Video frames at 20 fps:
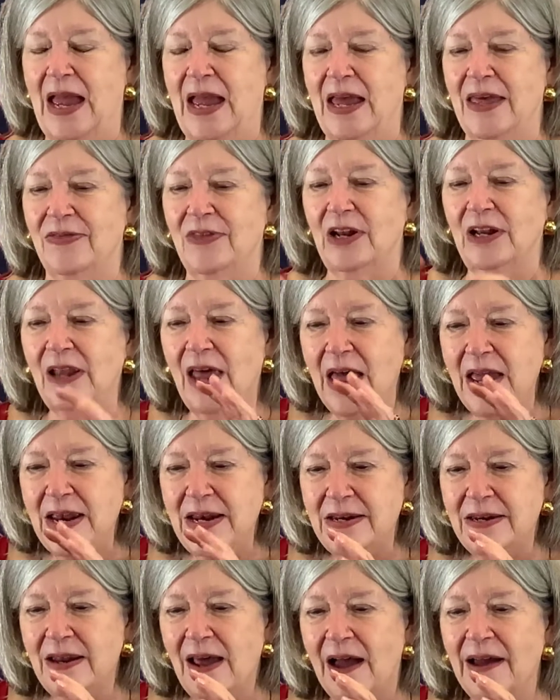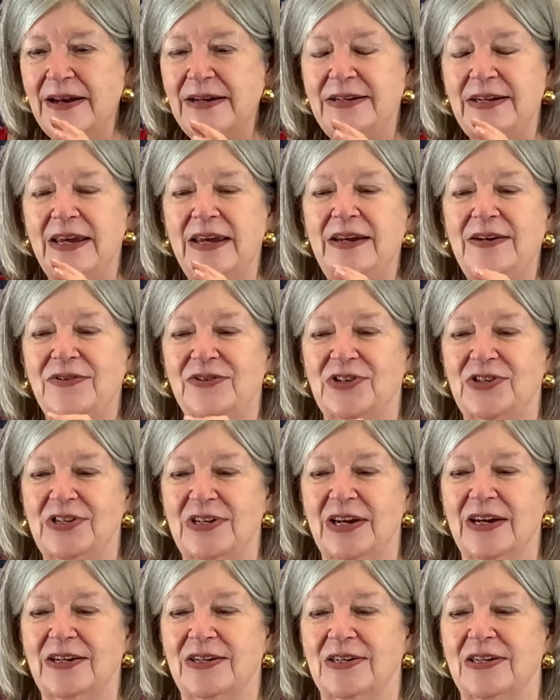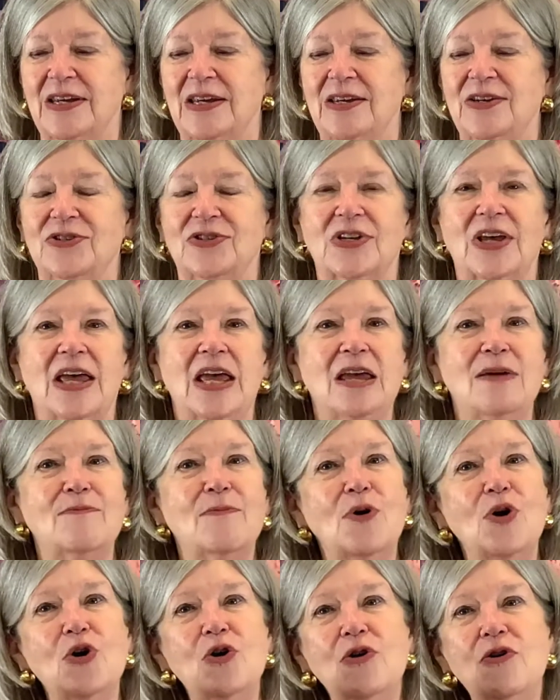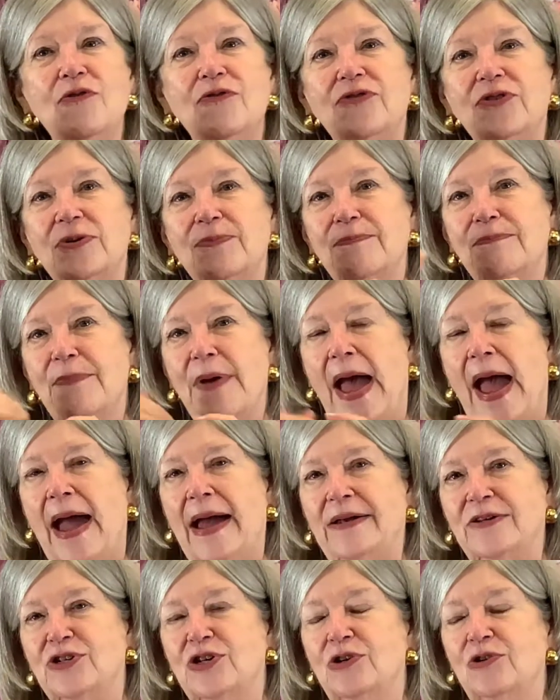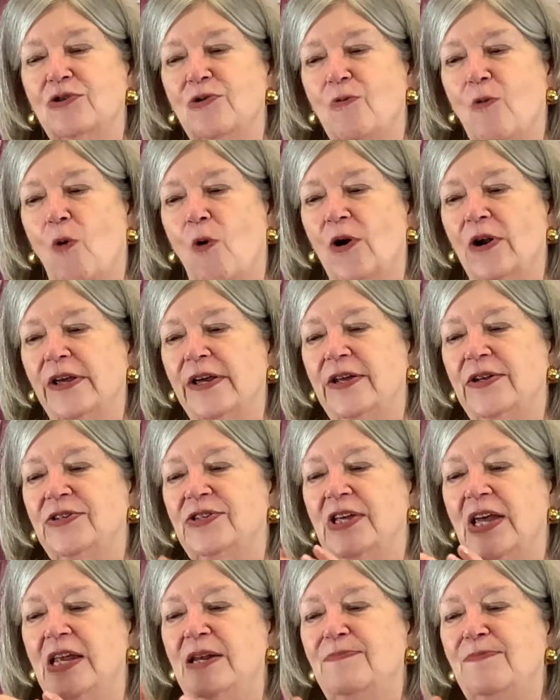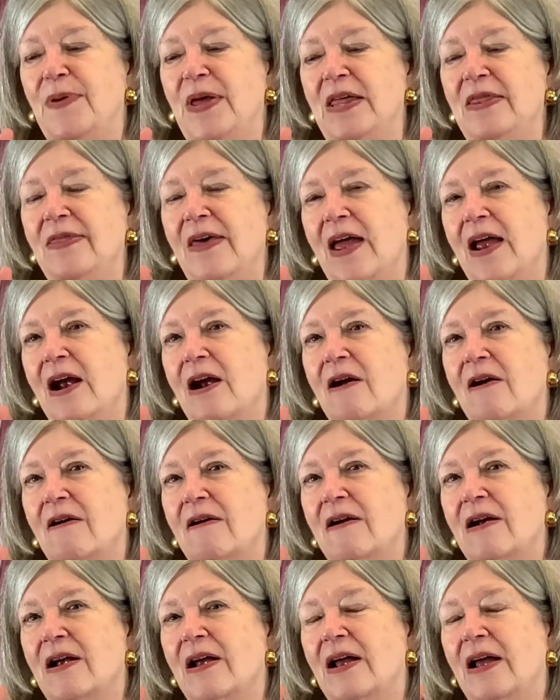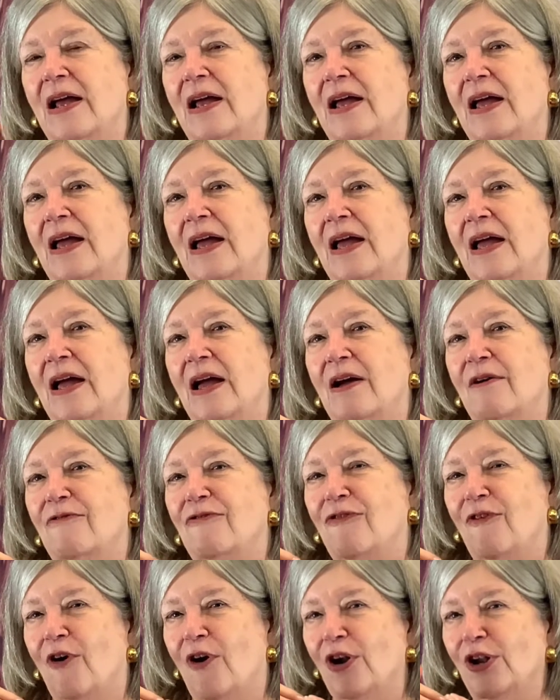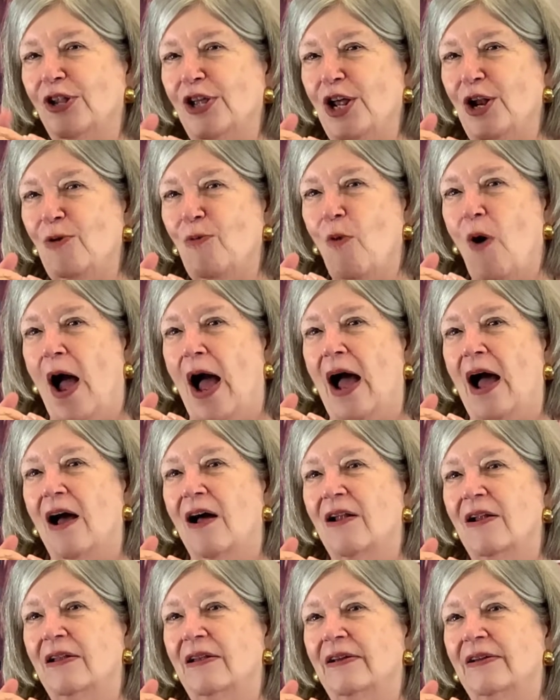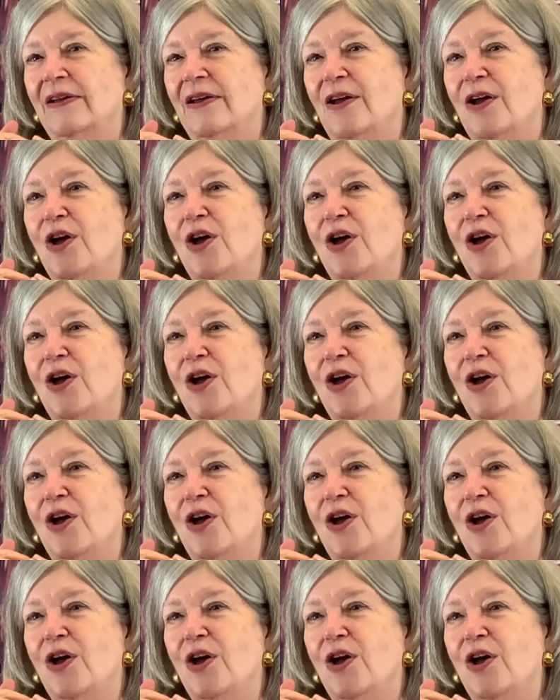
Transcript: In the late 1960s, he moved back to New Orleans. He'd been there for a little while,